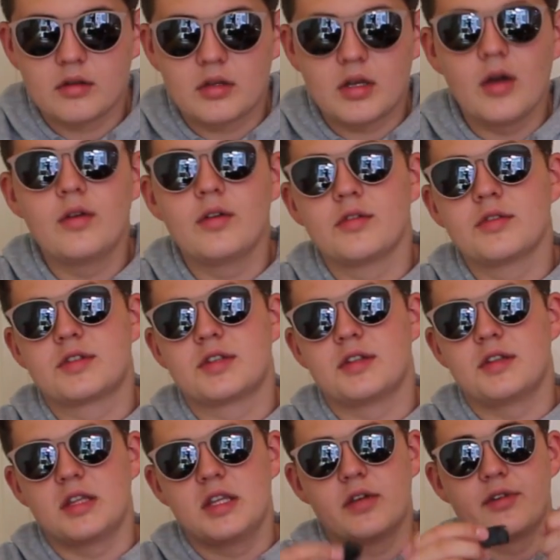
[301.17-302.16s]
Going on to
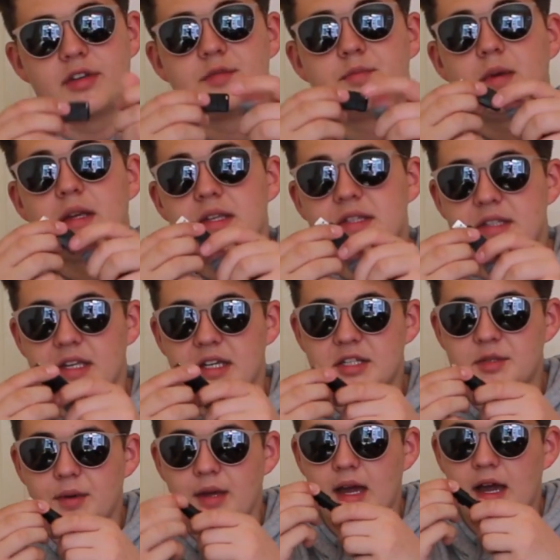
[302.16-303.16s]
the USB
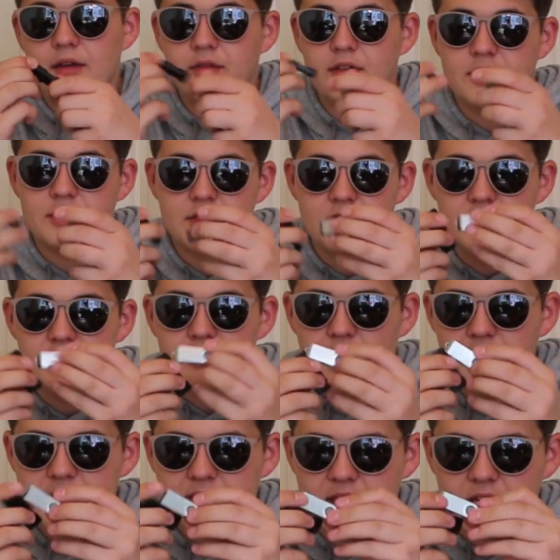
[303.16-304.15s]
sticks, we have 2
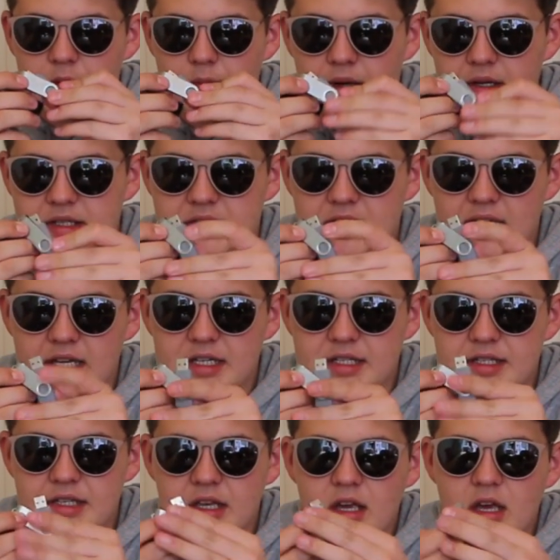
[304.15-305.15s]
8GB
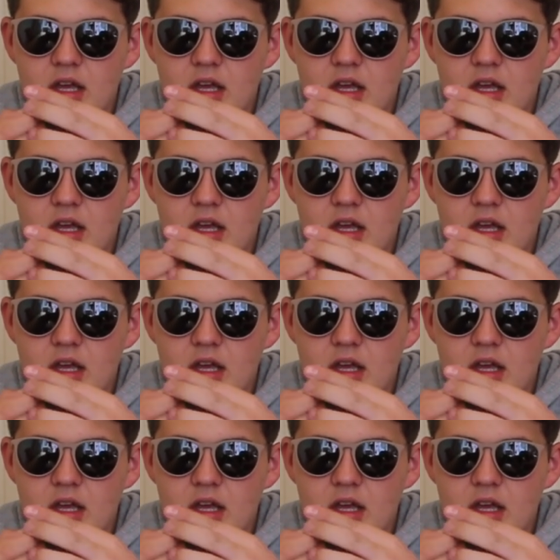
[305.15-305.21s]
sticks.